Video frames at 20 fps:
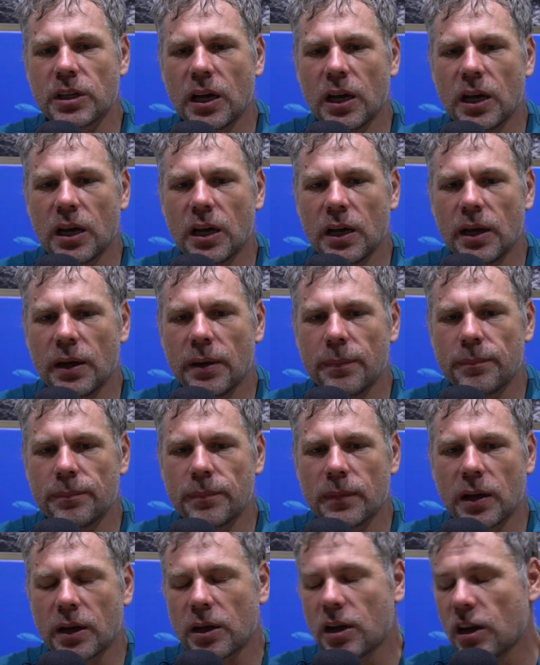Um,
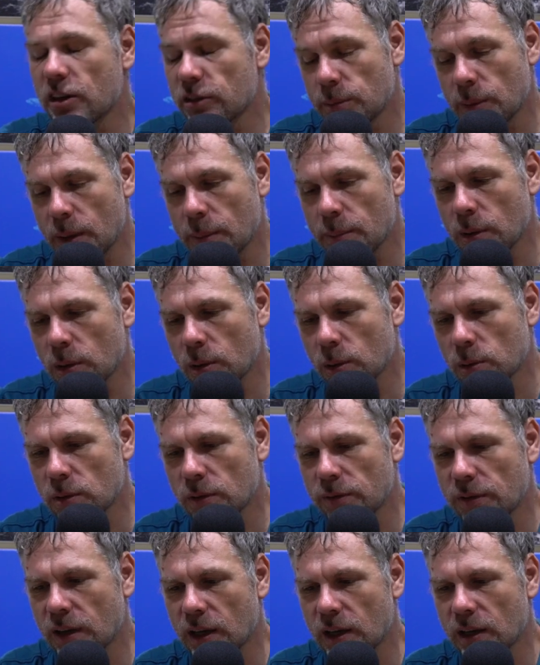I can't remember all
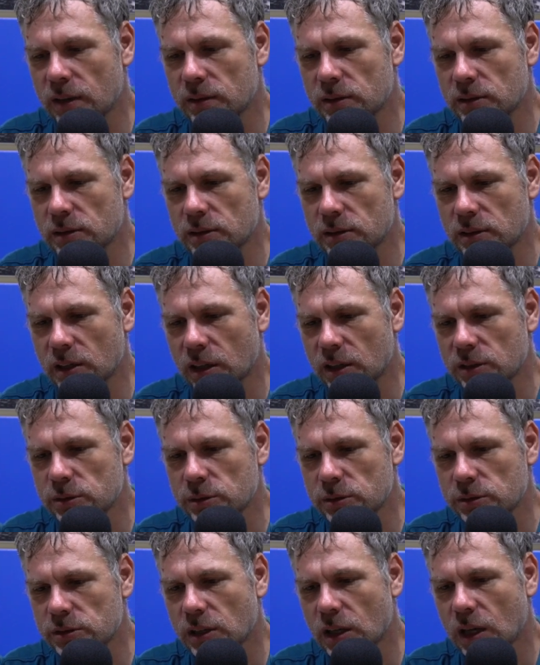of their
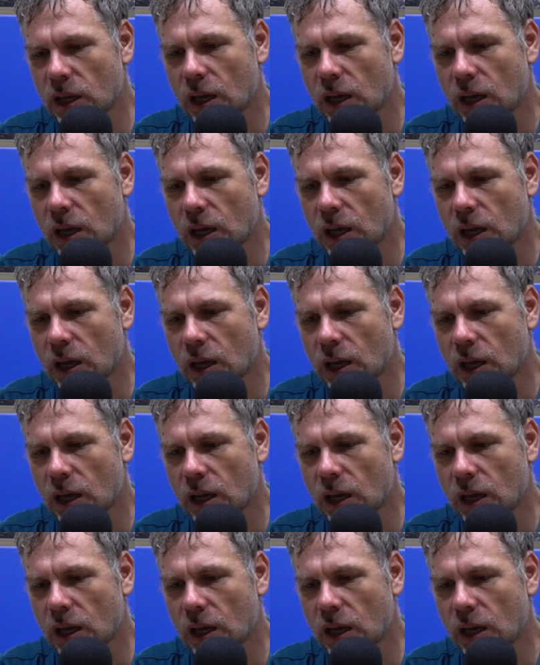titles.